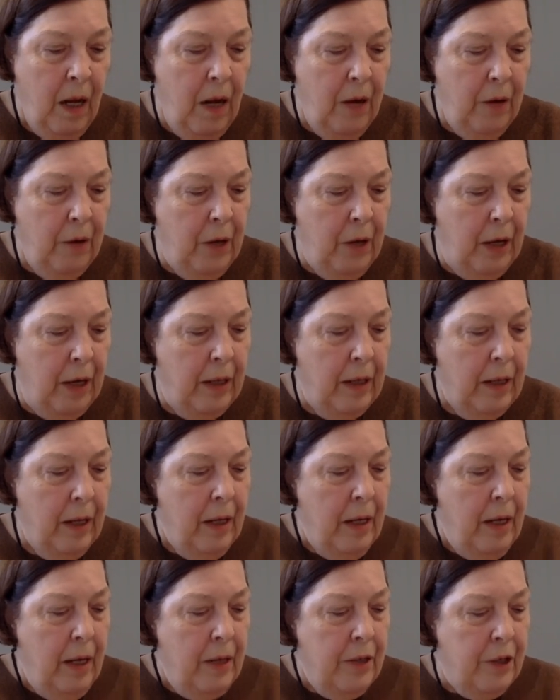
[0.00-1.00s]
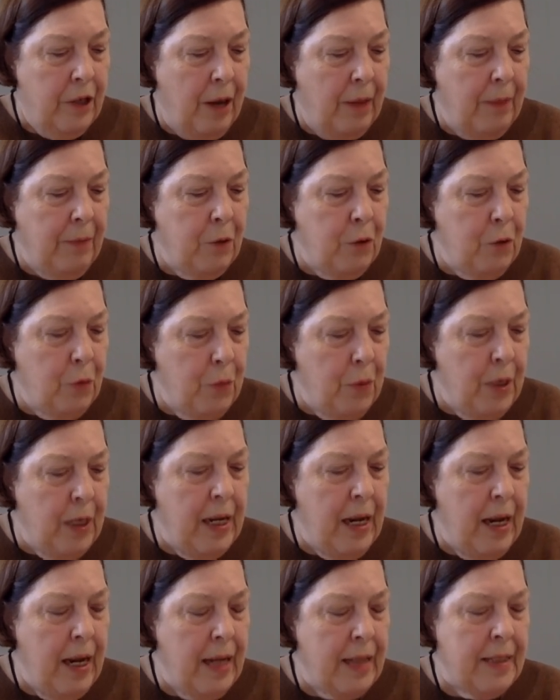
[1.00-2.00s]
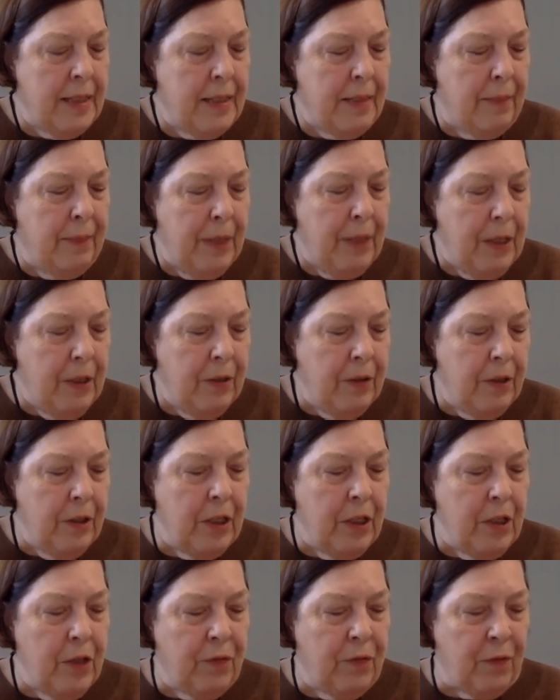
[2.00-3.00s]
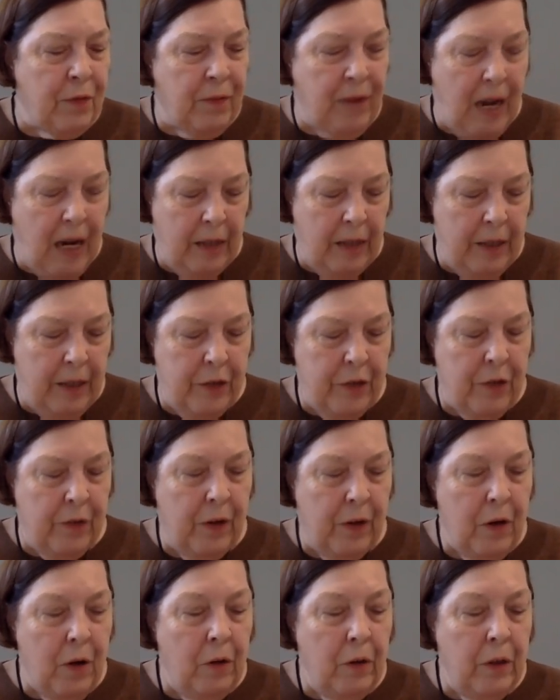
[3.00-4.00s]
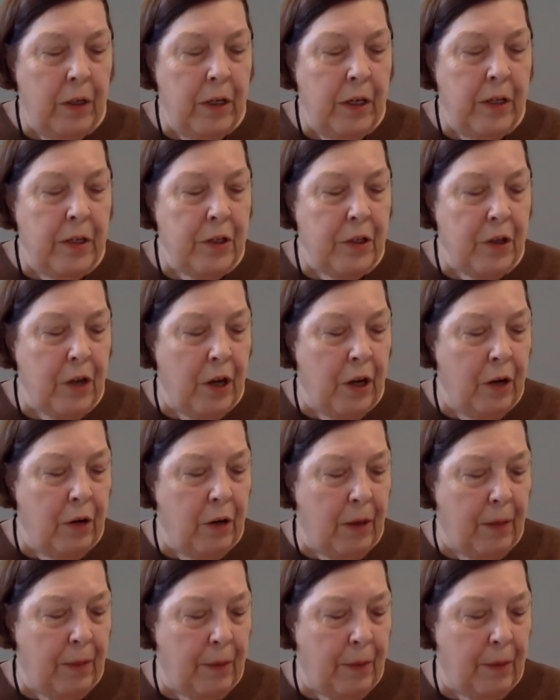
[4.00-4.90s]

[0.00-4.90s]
Okay, chapter 20 has some penalties for violation of the Holiness Code.